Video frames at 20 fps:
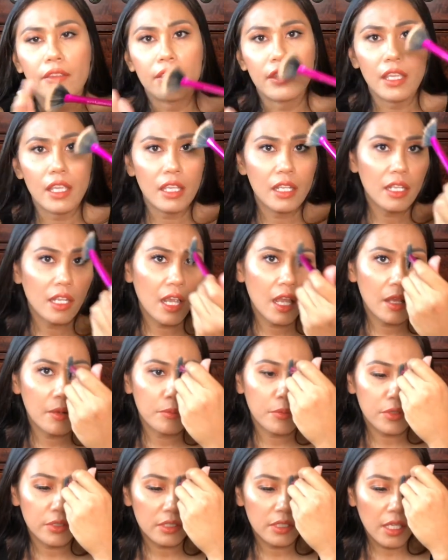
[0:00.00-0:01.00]
thin
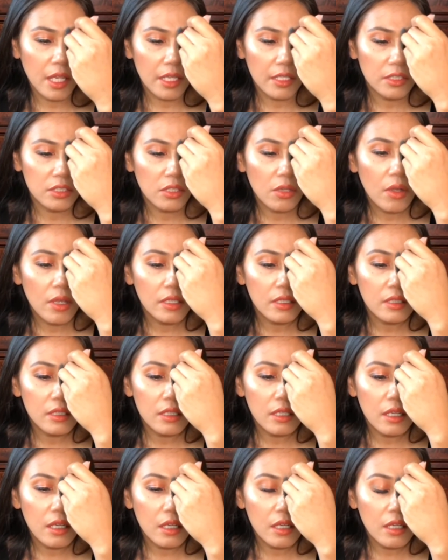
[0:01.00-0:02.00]
and precise. So I
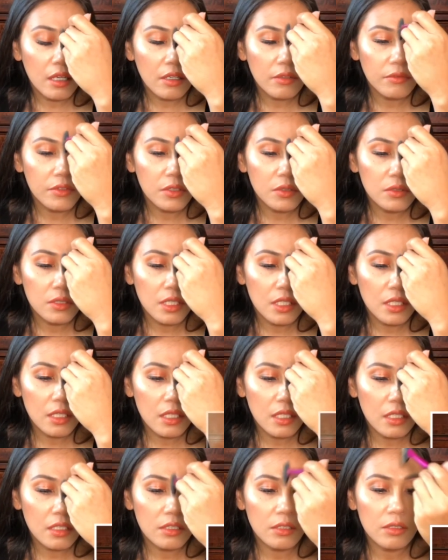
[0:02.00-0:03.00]
love using
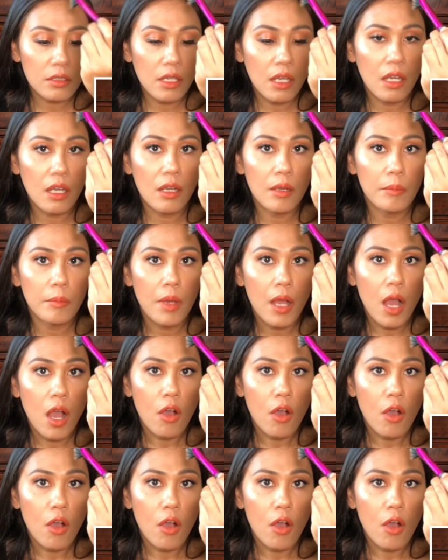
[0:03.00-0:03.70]
this um,